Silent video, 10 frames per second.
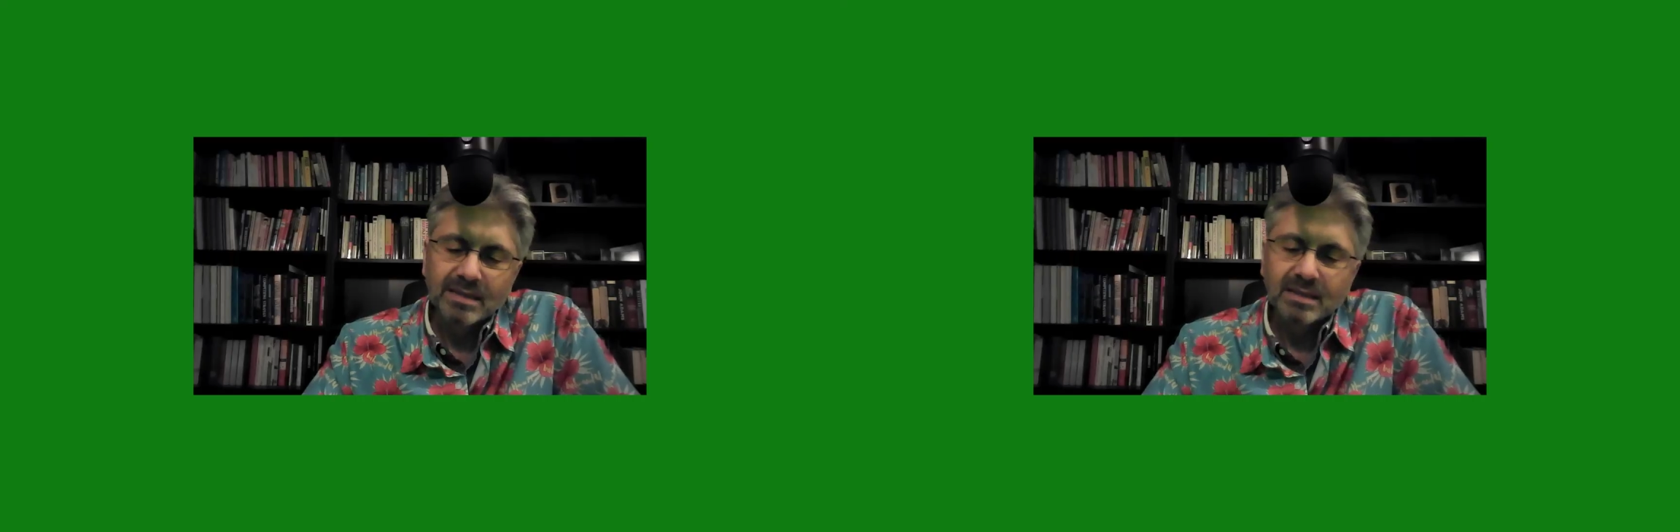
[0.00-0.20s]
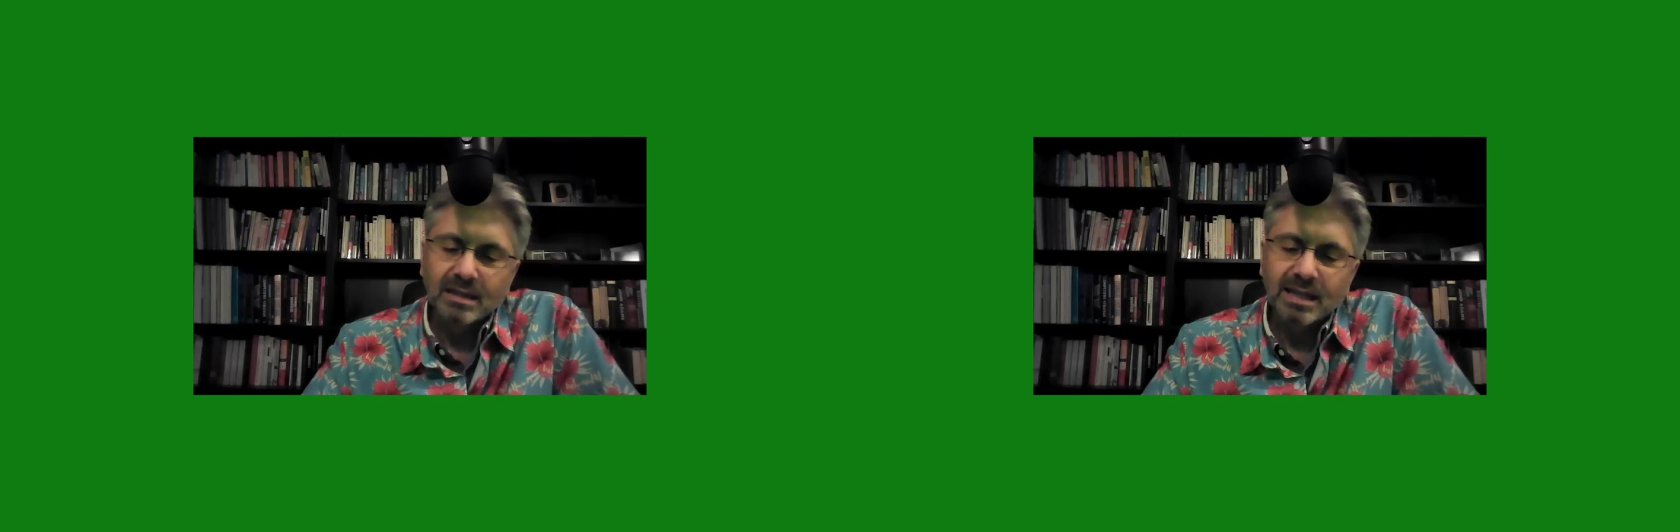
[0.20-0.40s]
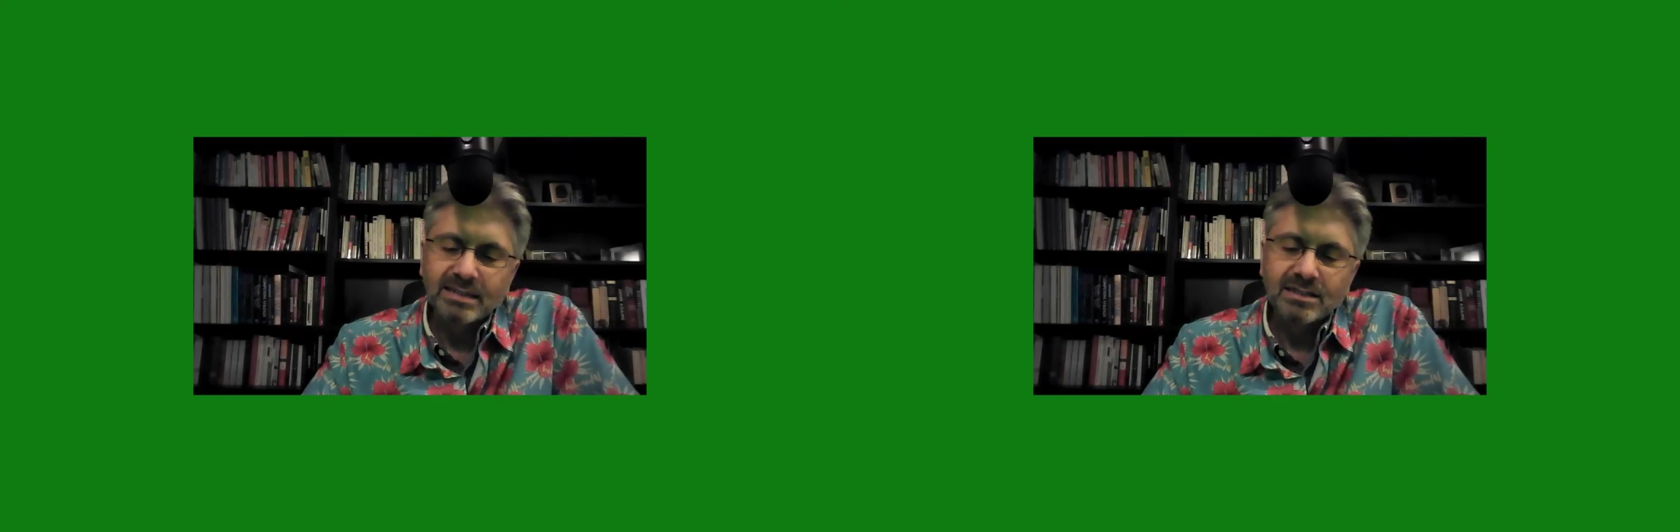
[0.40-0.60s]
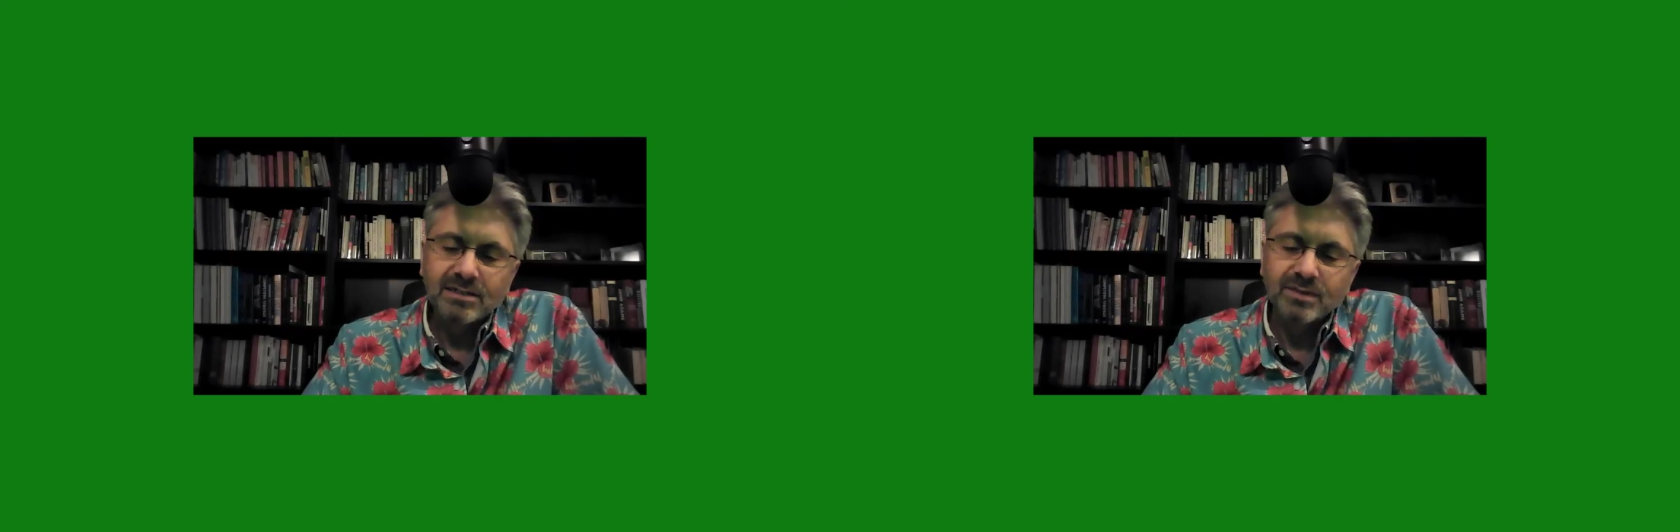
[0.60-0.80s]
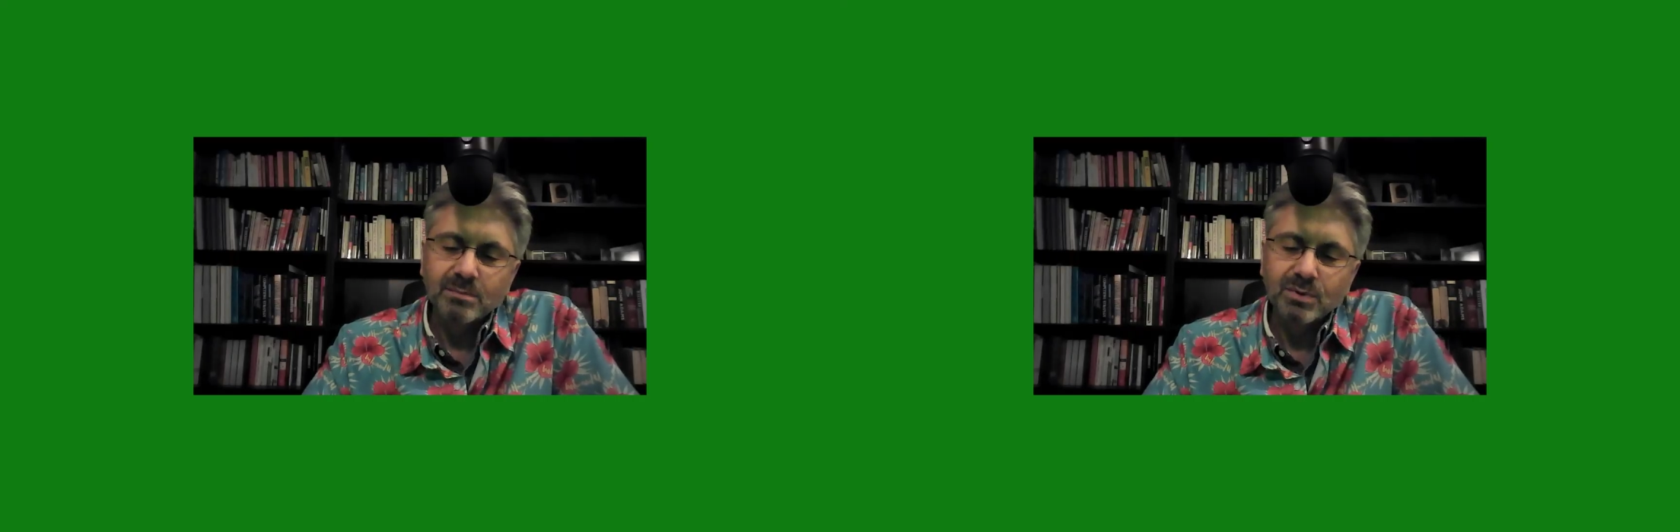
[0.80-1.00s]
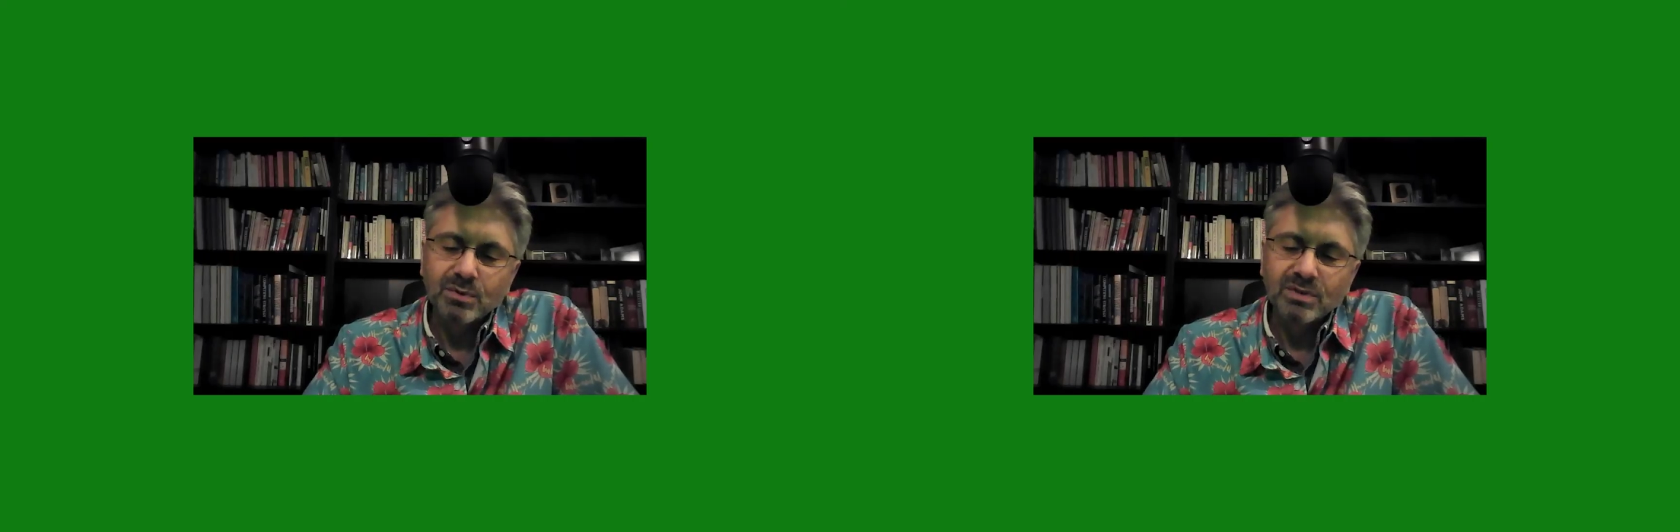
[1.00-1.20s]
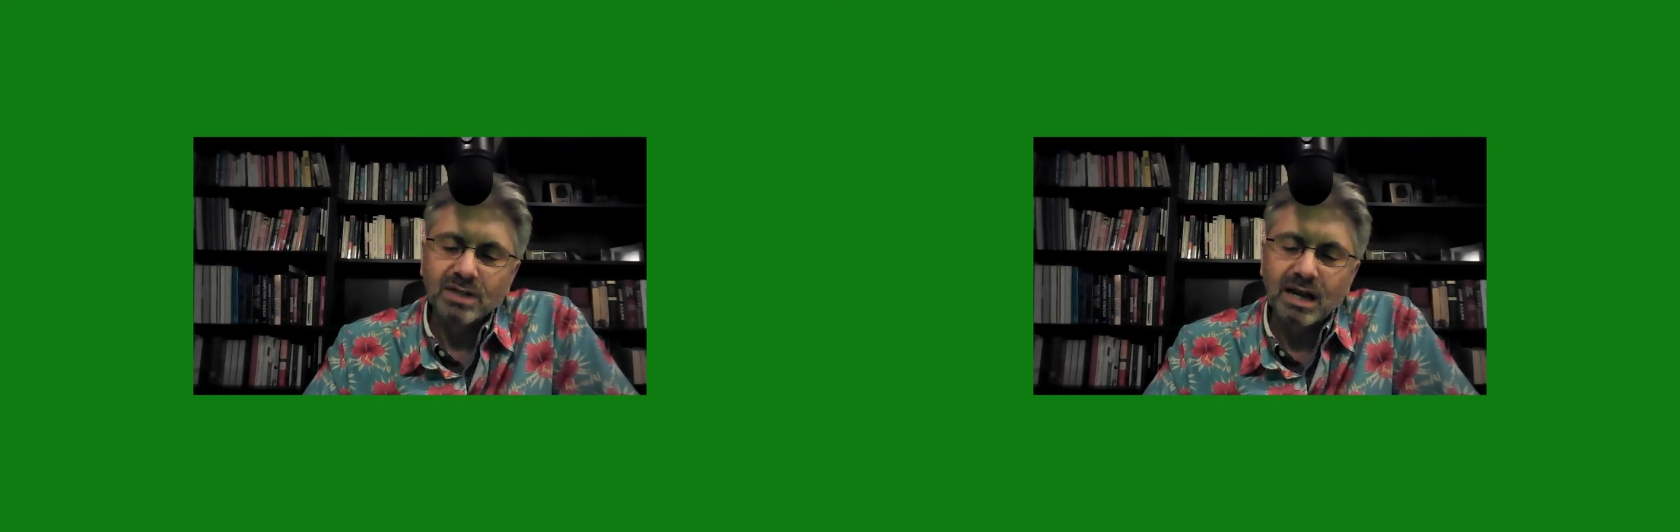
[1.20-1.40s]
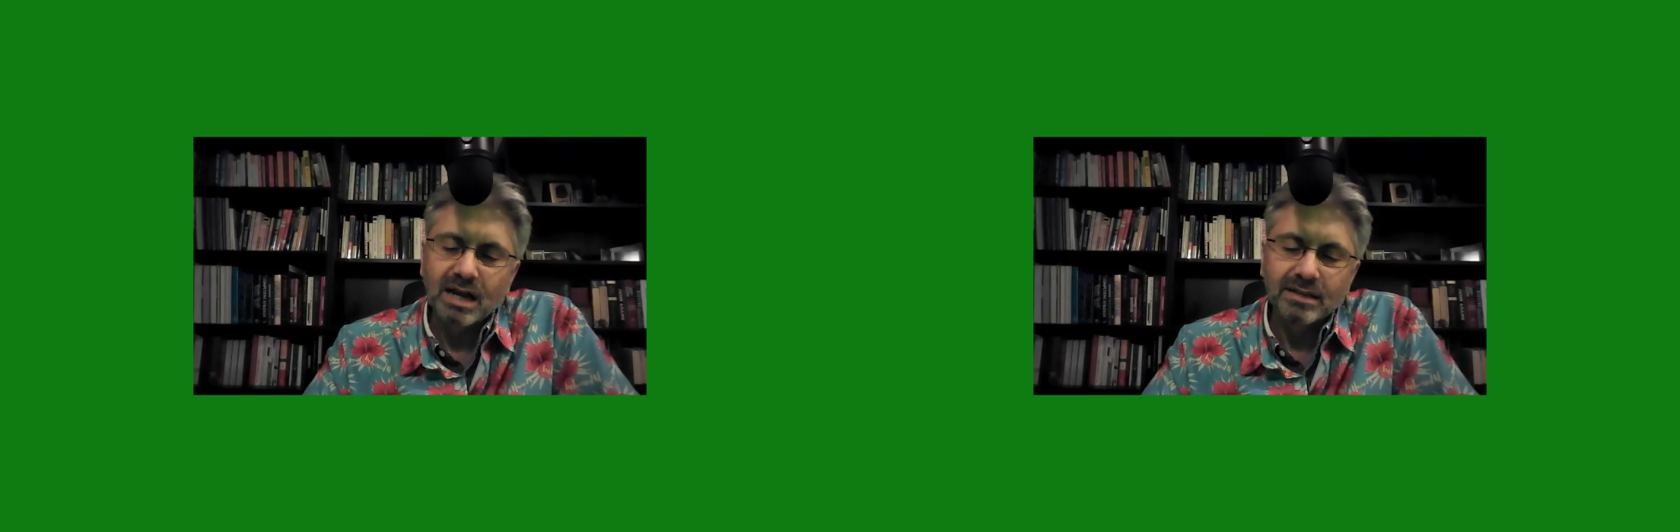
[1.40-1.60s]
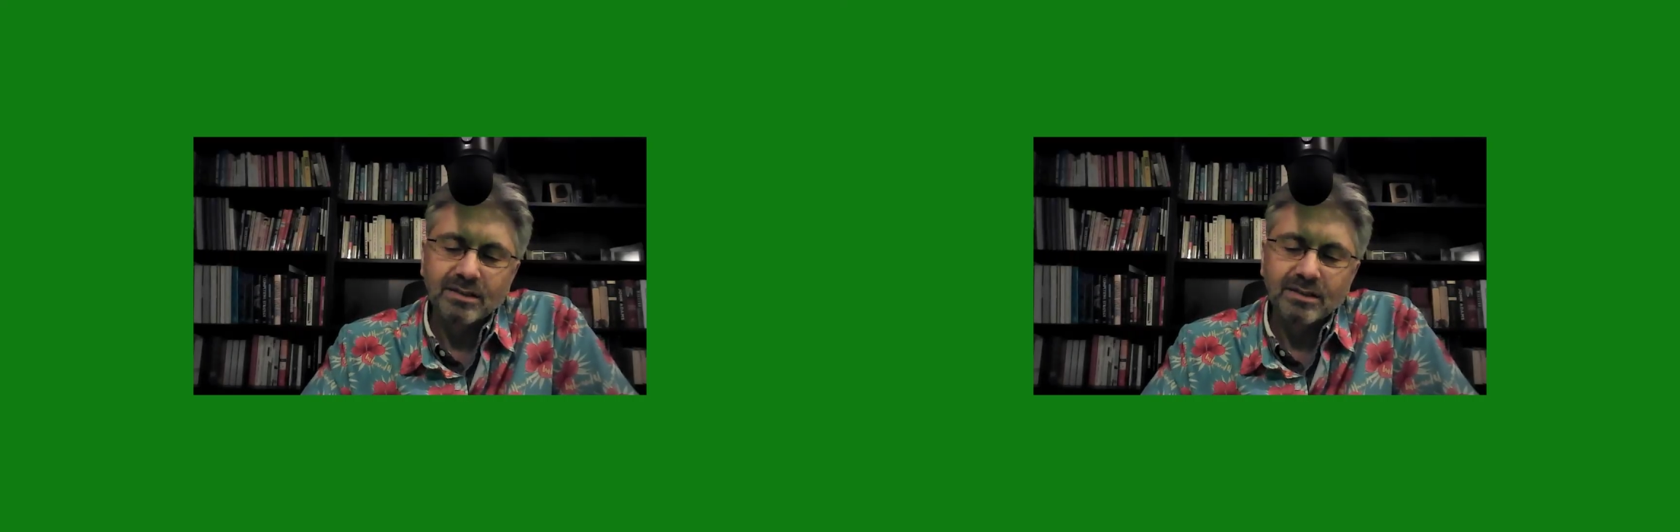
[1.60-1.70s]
The lesson of the moon god,